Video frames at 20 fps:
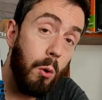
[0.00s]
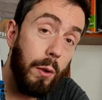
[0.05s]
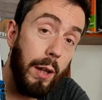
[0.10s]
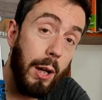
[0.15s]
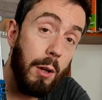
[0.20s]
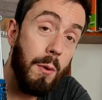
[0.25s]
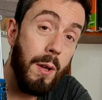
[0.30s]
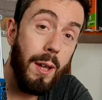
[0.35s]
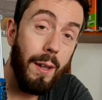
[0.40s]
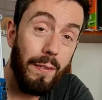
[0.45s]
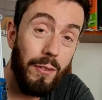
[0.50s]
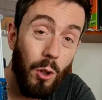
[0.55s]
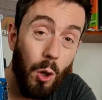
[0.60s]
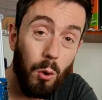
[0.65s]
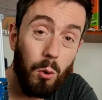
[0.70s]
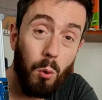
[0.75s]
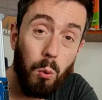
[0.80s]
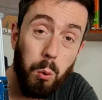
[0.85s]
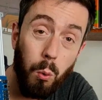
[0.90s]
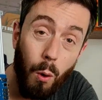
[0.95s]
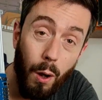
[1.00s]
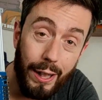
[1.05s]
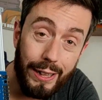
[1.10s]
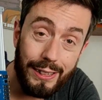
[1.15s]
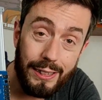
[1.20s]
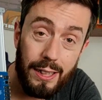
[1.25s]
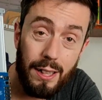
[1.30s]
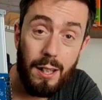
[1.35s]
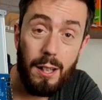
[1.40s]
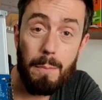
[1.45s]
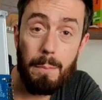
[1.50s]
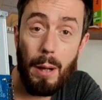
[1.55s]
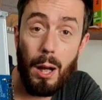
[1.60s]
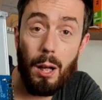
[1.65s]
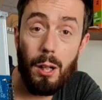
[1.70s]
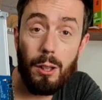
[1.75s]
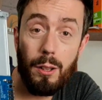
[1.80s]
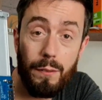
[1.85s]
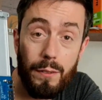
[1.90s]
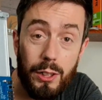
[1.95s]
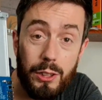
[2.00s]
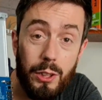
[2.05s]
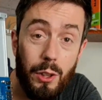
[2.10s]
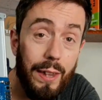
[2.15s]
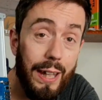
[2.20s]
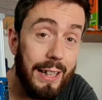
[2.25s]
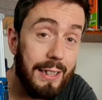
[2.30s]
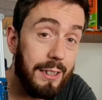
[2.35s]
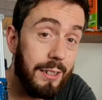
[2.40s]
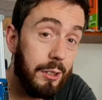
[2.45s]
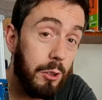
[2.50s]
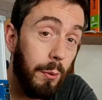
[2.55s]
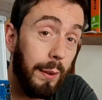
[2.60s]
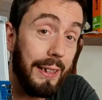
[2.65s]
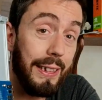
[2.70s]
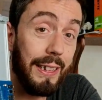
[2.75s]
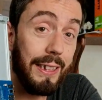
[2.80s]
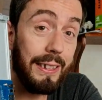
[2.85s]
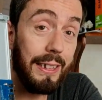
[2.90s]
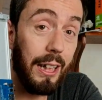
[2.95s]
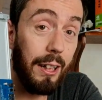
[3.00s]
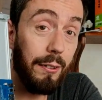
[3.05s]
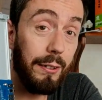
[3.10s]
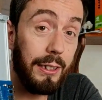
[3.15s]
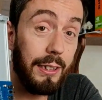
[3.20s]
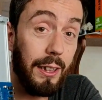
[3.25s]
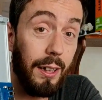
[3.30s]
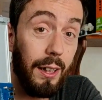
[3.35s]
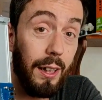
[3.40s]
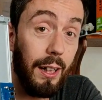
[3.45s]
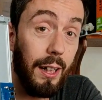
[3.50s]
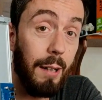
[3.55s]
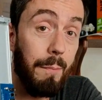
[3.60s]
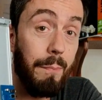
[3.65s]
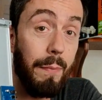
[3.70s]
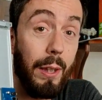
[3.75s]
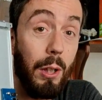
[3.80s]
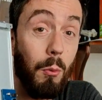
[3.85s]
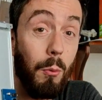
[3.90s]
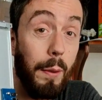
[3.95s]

Although not quite part of the 2020 series um,